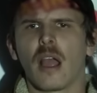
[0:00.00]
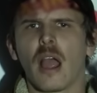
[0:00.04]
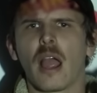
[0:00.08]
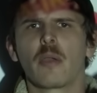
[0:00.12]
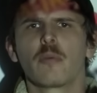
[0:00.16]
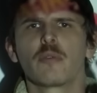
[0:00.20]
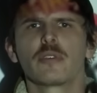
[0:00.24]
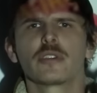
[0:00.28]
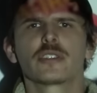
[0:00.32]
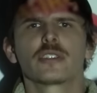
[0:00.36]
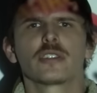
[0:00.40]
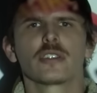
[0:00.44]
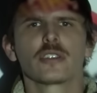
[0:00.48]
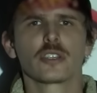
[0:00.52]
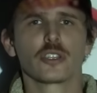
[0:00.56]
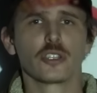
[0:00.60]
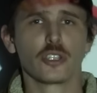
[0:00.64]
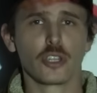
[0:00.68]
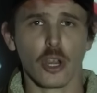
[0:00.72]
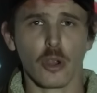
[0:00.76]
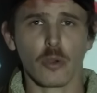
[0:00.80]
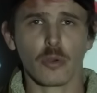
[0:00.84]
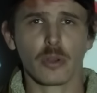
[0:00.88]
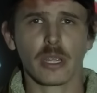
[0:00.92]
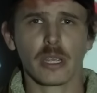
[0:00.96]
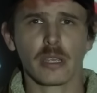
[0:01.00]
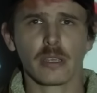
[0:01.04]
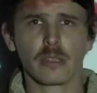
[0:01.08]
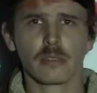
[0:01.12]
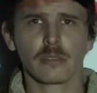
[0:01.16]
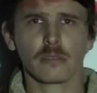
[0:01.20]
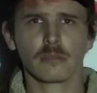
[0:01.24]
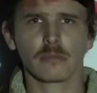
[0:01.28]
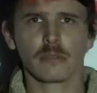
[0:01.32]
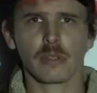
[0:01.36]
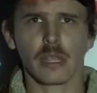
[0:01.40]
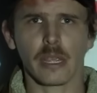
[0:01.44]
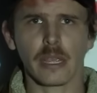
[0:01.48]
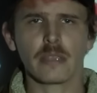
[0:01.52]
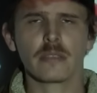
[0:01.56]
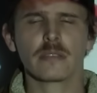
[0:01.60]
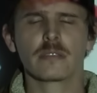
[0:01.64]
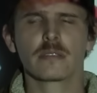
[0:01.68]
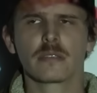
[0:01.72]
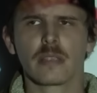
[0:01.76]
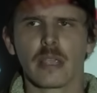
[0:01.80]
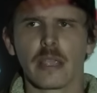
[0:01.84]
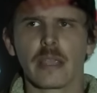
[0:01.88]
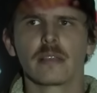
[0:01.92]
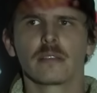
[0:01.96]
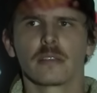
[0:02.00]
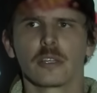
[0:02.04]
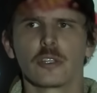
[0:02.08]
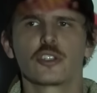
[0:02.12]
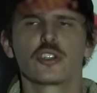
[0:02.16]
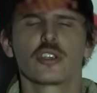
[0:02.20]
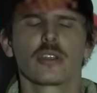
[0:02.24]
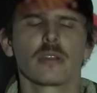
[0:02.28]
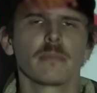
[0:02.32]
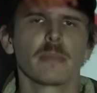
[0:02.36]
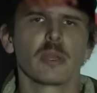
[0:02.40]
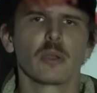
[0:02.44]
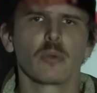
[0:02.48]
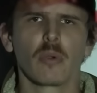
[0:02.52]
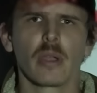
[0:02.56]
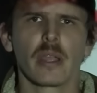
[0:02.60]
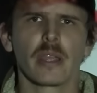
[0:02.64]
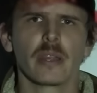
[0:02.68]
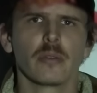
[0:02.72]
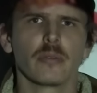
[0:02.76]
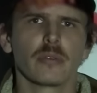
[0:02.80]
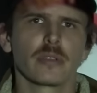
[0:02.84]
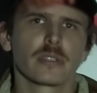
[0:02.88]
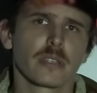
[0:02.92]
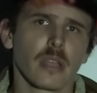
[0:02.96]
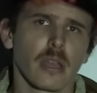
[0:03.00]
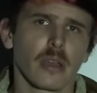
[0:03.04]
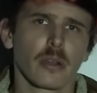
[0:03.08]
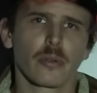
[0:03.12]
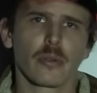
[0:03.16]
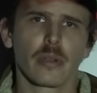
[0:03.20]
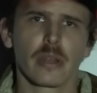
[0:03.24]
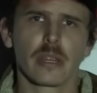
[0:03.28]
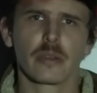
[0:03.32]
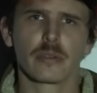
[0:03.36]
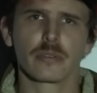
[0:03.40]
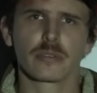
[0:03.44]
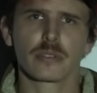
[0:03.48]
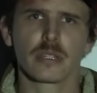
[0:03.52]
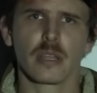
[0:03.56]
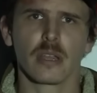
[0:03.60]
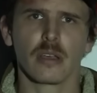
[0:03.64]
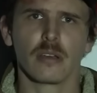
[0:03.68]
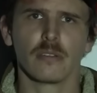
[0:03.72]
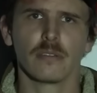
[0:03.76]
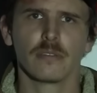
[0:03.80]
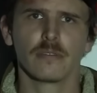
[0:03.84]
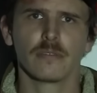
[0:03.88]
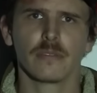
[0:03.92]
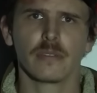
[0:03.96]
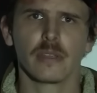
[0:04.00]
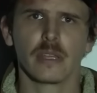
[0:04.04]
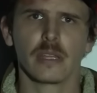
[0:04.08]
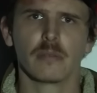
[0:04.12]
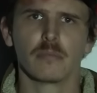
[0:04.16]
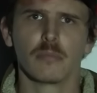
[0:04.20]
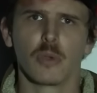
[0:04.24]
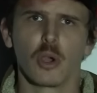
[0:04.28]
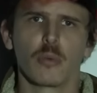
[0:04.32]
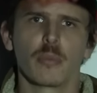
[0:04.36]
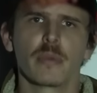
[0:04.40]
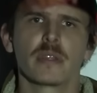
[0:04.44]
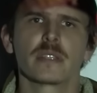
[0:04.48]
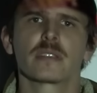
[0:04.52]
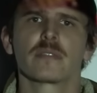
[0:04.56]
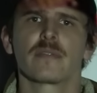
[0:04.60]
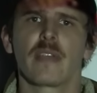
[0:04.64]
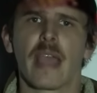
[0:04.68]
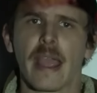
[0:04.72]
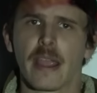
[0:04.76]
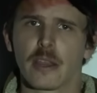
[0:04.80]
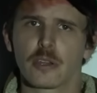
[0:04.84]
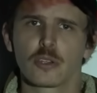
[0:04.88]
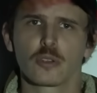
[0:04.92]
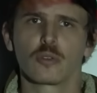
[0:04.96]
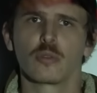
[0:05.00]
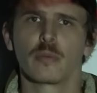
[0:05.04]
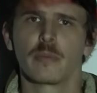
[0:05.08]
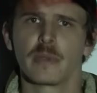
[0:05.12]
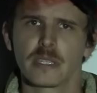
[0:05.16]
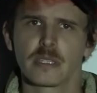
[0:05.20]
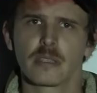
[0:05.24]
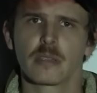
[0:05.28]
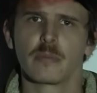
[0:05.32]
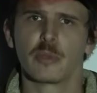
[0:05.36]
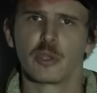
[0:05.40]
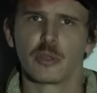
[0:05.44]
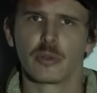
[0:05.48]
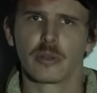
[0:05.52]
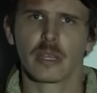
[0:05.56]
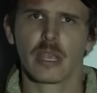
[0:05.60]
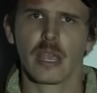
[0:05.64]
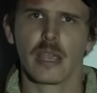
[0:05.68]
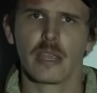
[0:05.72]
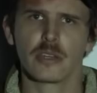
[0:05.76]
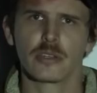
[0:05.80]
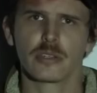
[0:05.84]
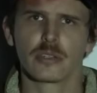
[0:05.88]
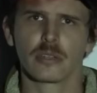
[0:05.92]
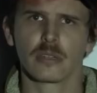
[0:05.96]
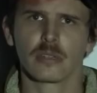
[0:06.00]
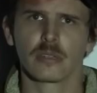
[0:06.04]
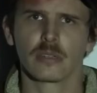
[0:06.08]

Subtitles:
"I was just joking," is a legitimate way to exonerate yourself in moments of actual miscommunication.